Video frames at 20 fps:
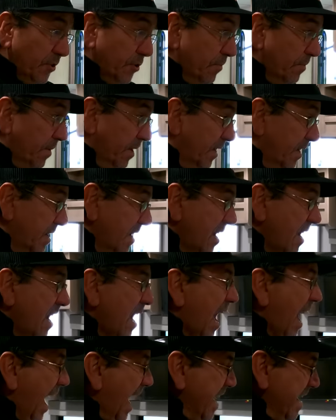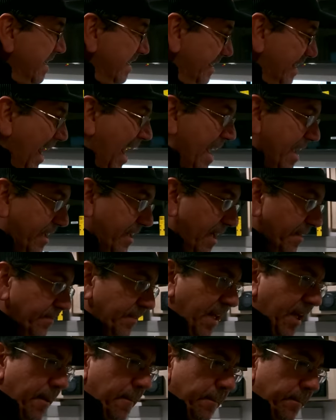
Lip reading: should be. I like, and